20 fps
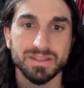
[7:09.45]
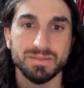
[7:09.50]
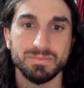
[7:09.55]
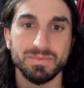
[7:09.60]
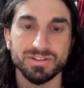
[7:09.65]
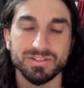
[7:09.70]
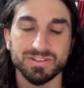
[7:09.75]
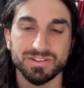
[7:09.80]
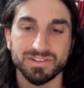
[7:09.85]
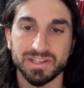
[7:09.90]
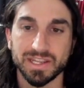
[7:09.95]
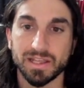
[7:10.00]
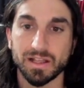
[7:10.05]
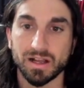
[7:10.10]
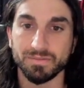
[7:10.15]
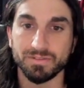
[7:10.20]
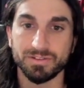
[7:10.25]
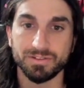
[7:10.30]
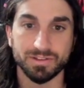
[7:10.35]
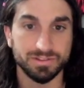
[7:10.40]
Michigan State
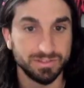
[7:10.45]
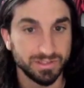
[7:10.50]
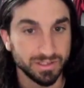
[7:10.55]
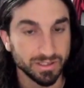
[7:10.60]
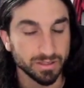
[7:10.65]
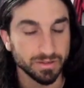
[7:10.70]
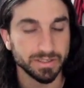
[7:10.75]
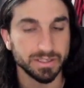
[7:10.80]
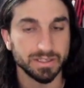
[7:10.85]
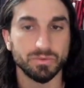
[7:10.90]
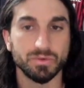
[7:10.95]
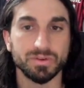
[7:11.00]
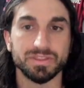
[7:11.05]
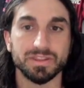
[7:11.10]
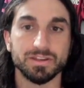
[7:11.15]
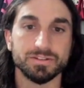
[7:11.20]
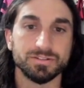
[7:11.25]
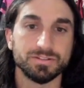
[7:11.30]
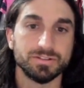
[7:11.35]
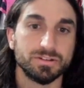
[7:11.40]
obviously dealing with
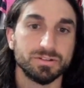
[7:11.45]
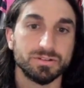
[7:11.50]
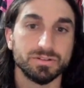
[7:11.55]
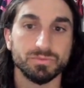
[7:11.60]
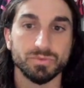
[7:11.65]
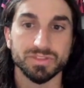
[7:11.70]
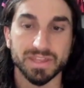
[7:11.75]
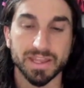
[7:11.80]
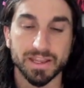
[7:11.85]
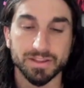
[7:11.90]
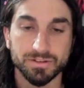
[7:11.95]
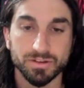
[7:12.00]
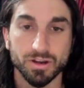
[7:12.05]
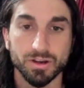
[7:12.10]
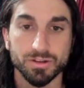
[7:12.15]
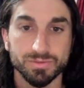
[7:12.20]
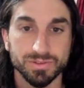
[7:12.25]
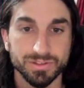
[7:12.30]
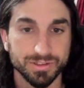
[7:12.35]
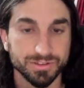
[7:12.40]
the issues with the head
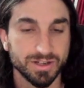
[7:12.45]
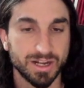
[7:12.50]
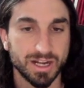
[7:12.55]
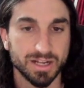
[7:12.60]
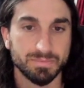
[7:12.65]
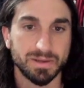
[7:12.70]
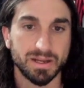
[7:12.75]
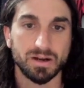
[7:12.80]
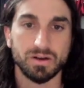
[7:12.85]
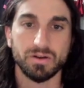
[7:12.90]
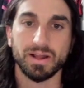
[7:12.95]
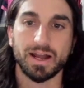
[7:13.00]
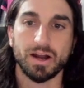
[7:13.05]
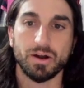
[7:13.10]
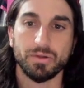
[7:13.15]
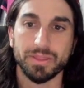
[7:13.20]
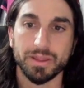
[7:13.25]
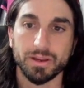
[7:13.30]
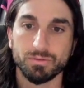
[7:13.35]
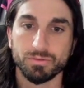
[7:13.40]
coach we just talked about,
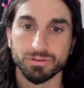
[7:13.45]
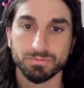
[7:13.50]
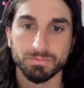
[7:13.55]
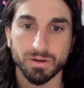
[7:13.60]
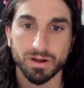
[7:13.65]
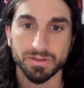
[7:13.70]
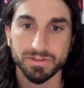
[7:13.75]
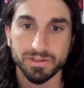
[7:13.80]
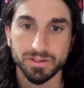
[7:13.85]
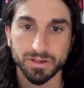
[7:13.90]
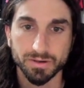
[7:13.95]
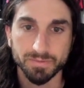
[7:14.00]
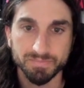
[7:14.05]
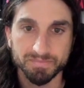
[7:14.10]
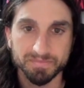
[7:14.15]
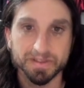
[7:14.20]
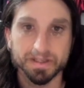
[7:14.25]
how they respond here.